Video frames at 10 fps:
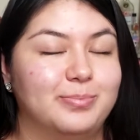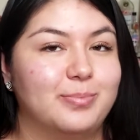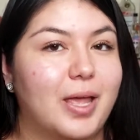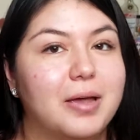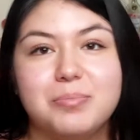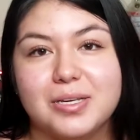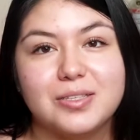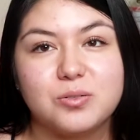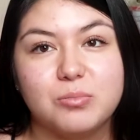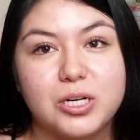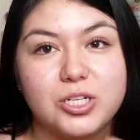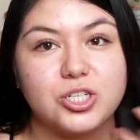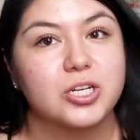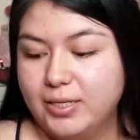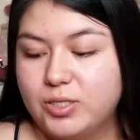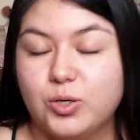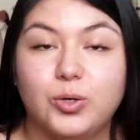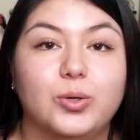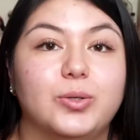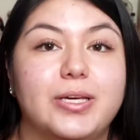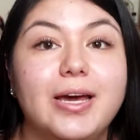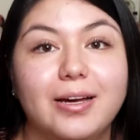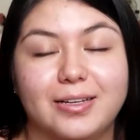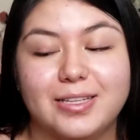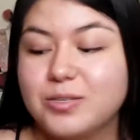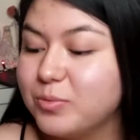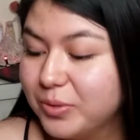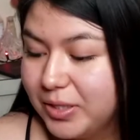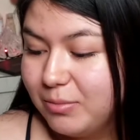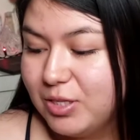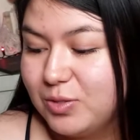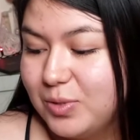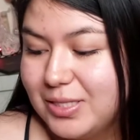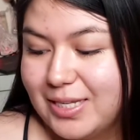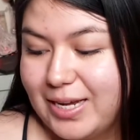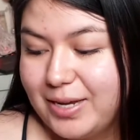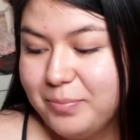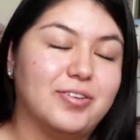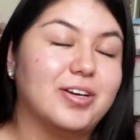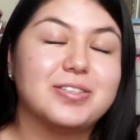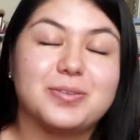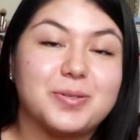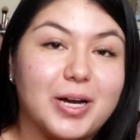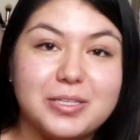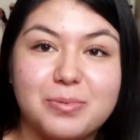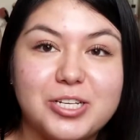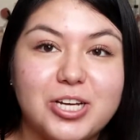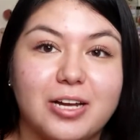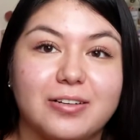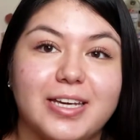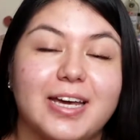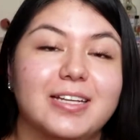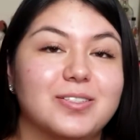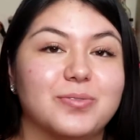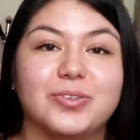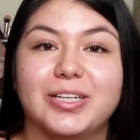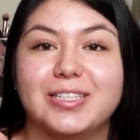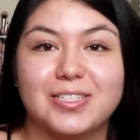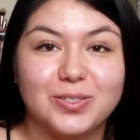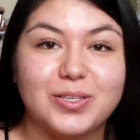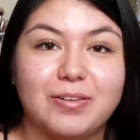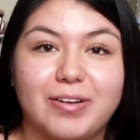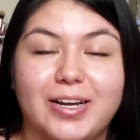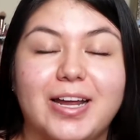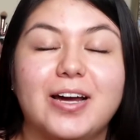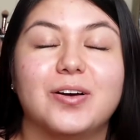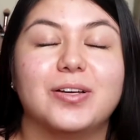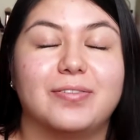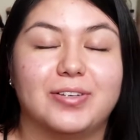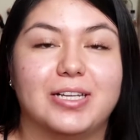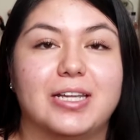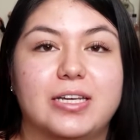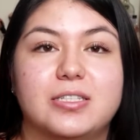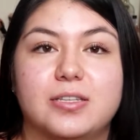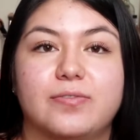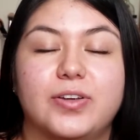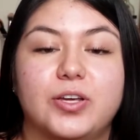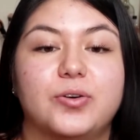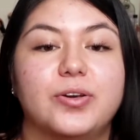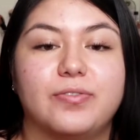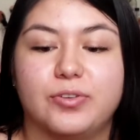hyping it too much. So yeah, that's what we're gonna be doing today. not subscribed to my channel yet, don't forget to do that right now. Give it a like to the video if you